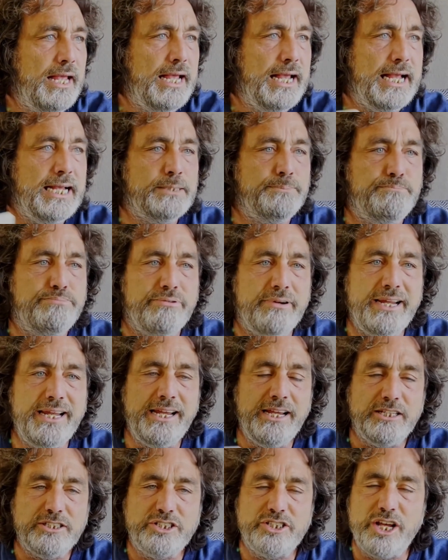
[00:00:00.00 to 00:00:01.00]
is
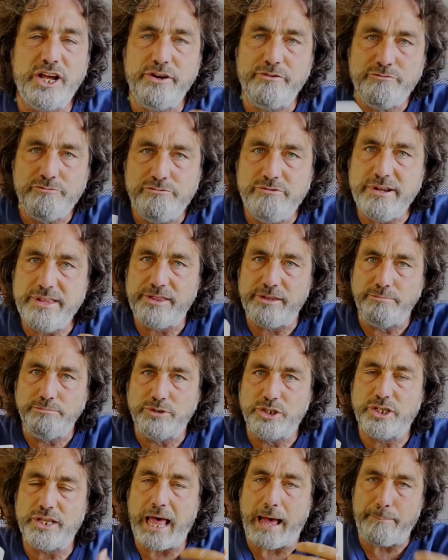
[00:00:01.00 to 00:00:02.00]
bringing a certain rhythm
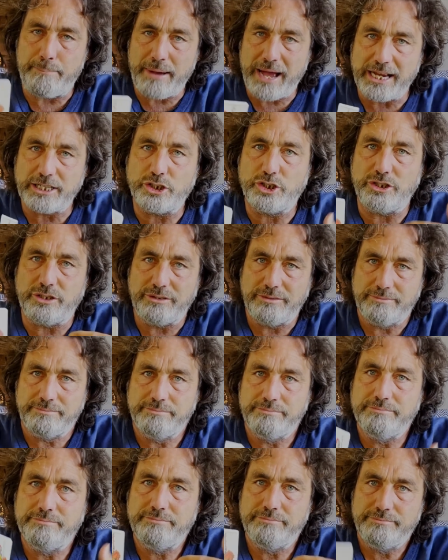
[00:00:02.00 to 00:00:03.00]
to that passion.
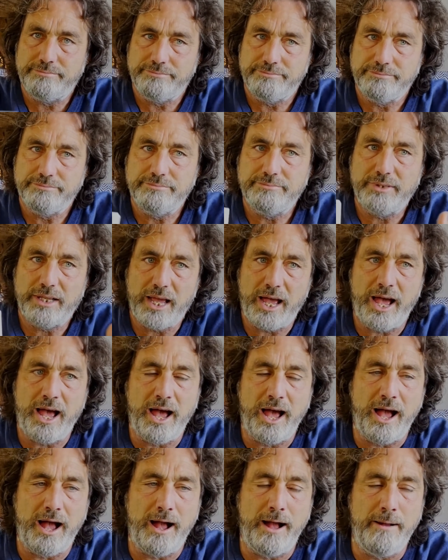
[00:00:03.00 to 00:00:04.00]

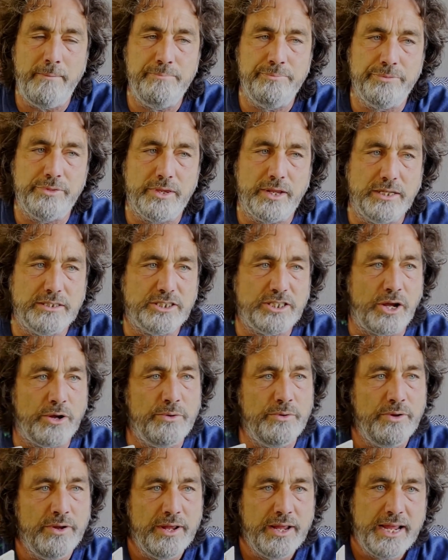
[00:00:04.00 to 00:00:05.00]
Um,
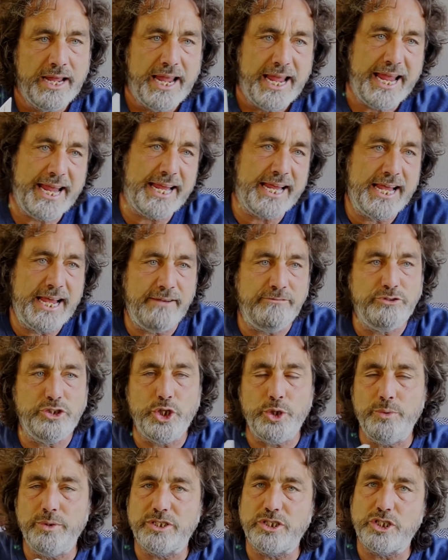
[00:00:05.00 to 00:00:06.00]
so it gives
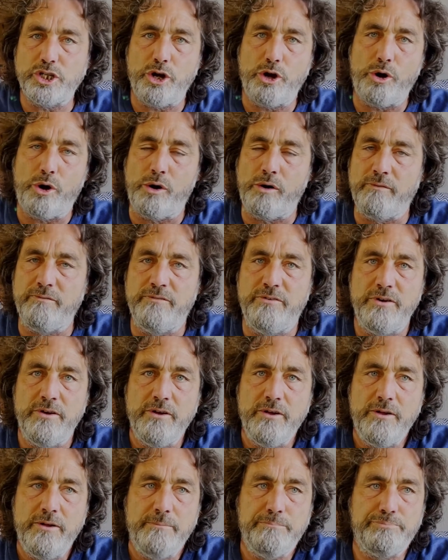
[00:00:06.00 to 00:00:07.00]
you a sort of
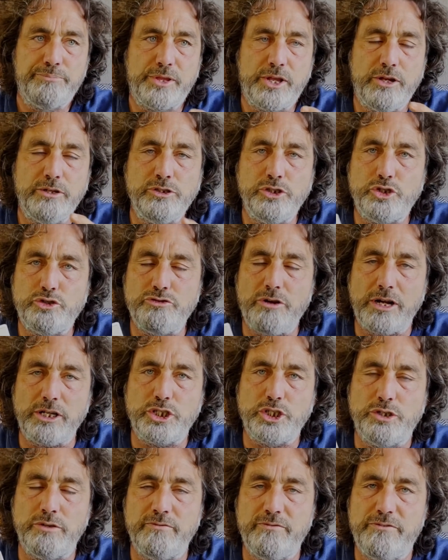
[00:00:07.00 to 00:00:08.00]

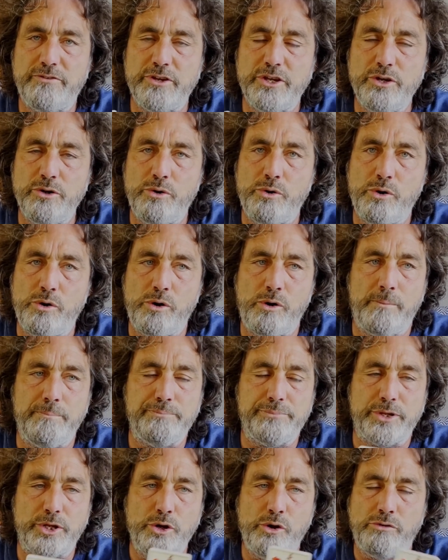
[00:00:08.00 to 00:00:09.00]
construction for
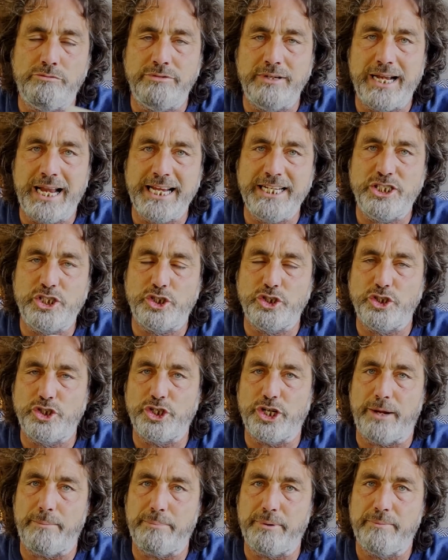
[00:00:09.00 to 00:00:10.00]
your your
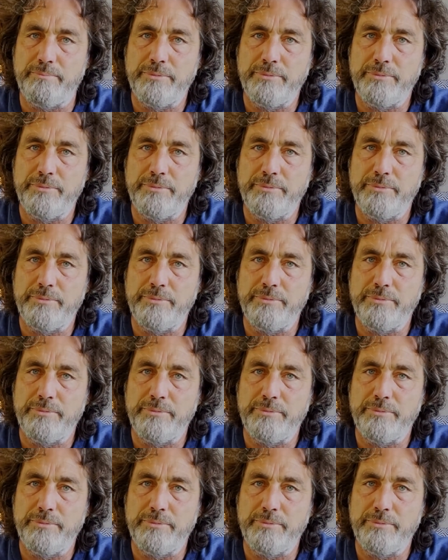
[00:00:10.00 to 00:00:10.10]
relationship